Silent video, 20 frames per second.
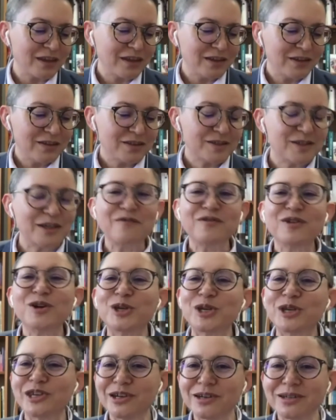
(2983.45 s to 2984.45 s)
several
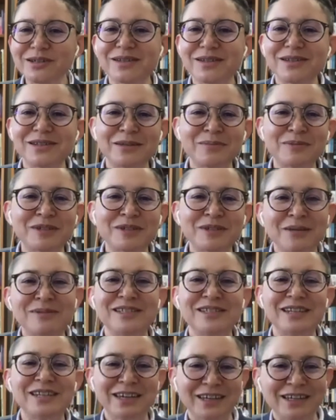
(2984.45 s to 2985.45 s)
years, sometimes
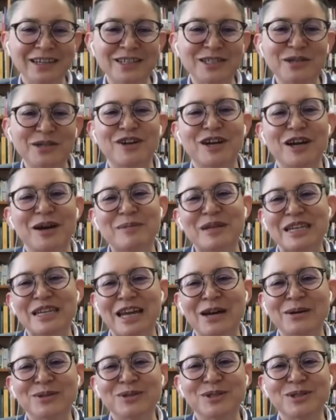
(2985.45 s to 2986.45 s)
decades of coming
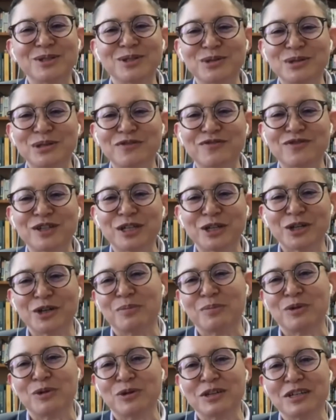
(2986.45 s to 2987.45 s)
out to different
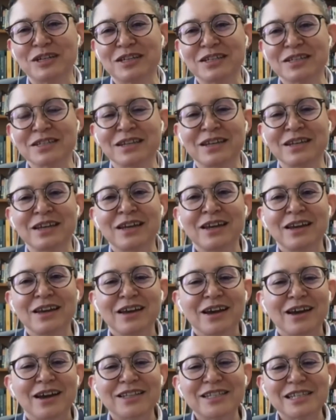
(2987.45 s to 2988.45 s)
communities.
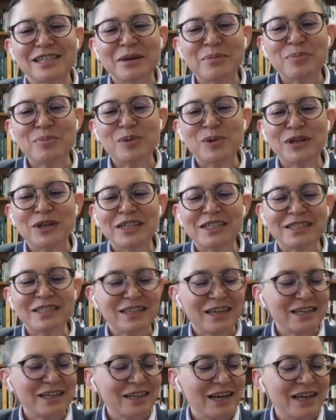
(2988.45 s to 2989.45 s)
At some point,
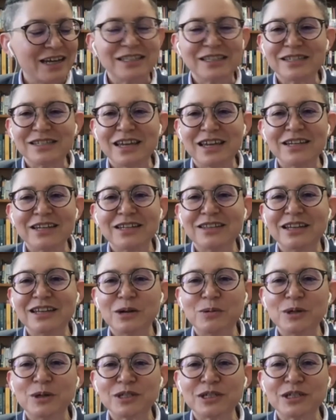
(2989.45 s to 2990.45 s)
I had decided that I
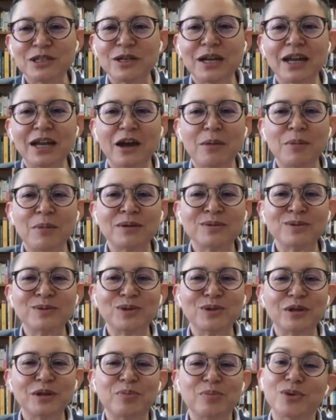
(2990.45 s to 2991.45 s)
wasn't going to come out
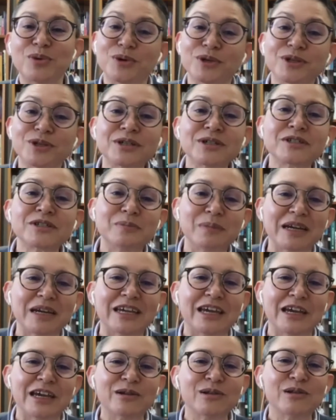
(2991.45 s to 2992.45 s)
to the Porters, my
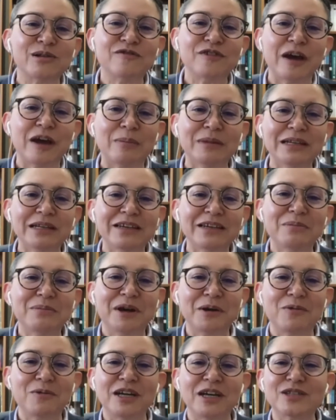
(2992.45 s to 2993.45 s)
Anglo family,
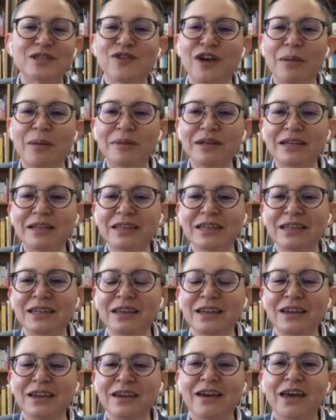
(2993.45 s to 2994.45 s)
my white family.
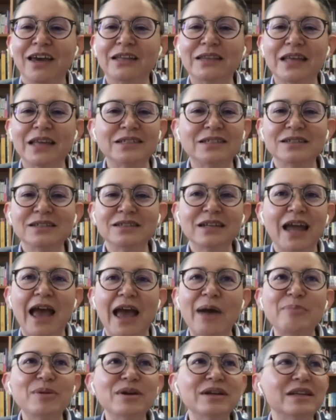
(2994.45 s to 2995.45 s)
And that didn't
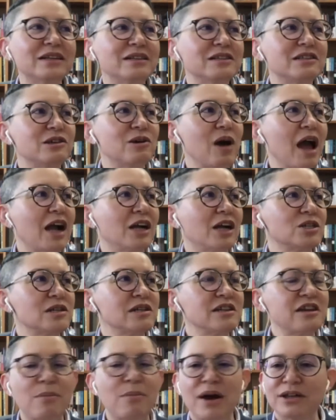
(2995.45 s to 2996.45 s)
happen until
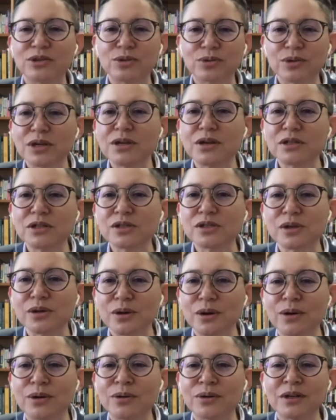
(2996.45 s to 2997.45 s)
actually about 3 years
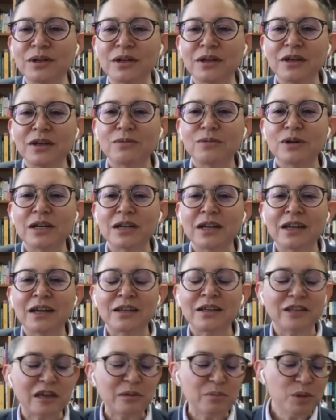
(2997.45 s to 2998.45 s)
ago, when
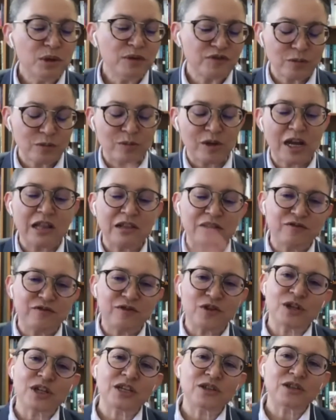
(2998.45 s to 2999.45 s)
they moved from
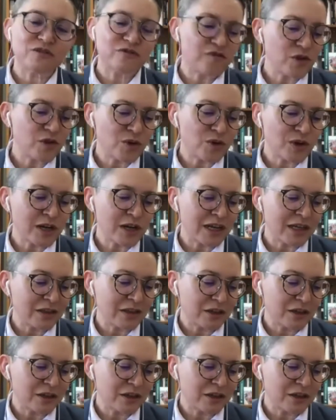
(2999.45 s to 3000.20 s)
California to Florida in their